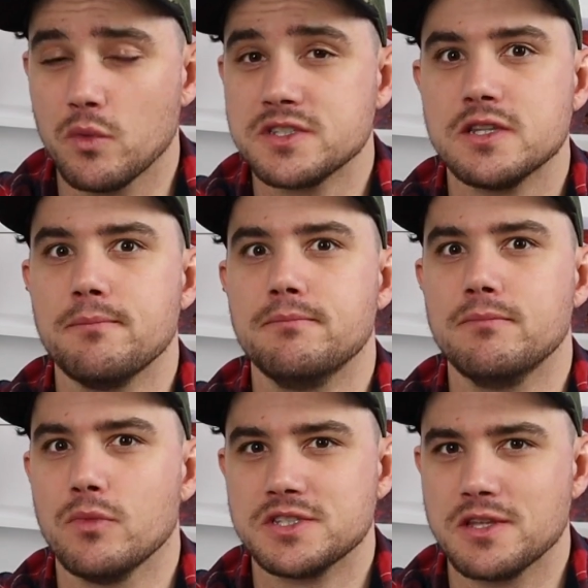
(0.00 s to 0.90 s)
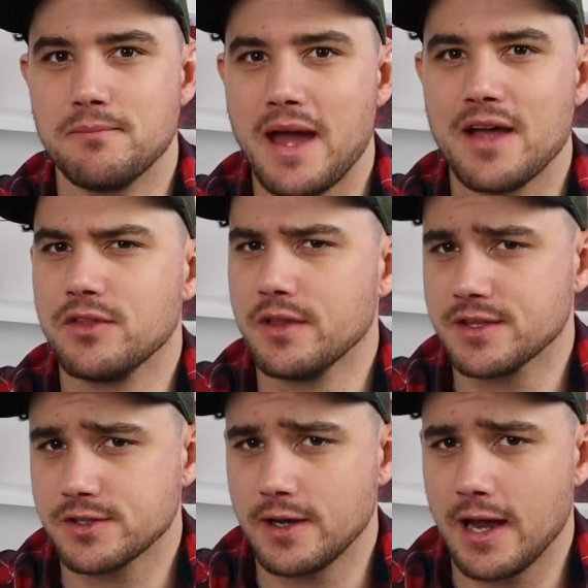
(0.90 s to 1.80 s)
What's the bad thing
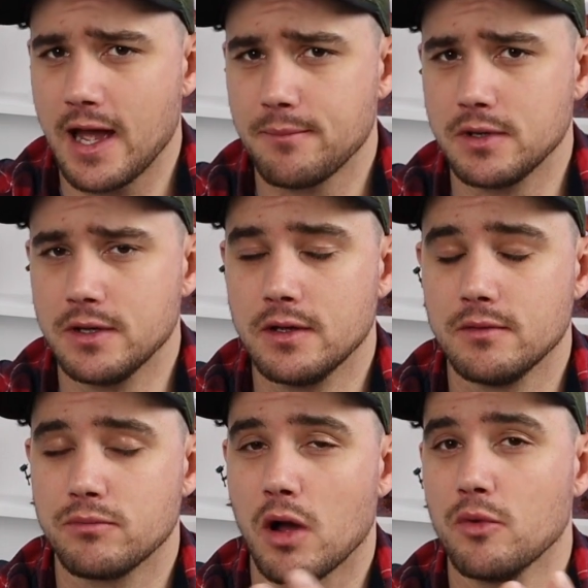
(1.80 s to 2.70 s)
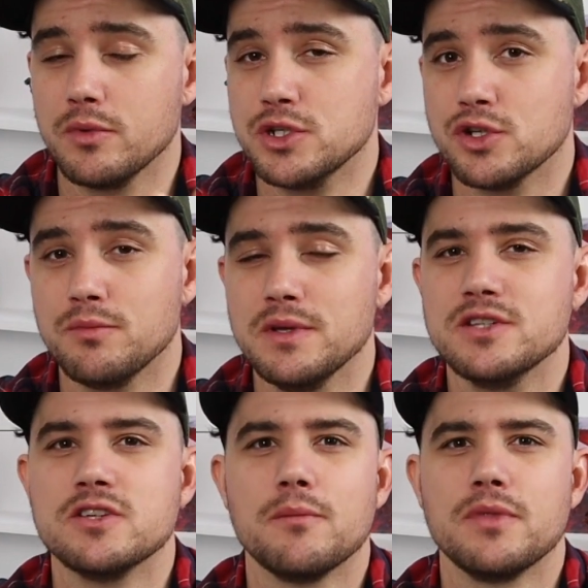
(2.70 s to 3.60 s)
that's going to happen? Probably should be
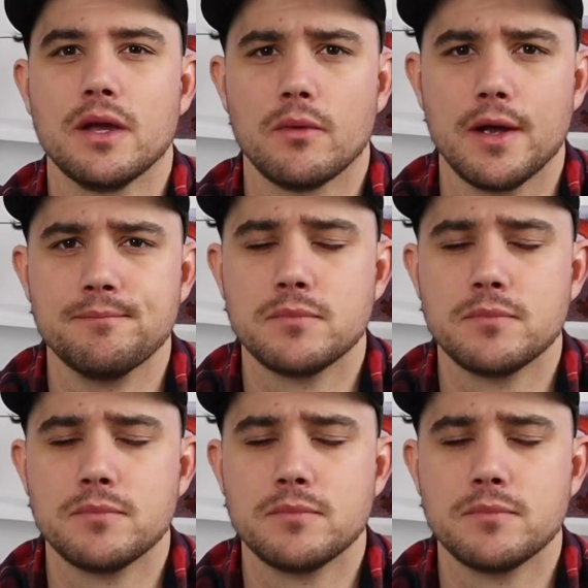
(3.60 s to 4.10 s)
something, right?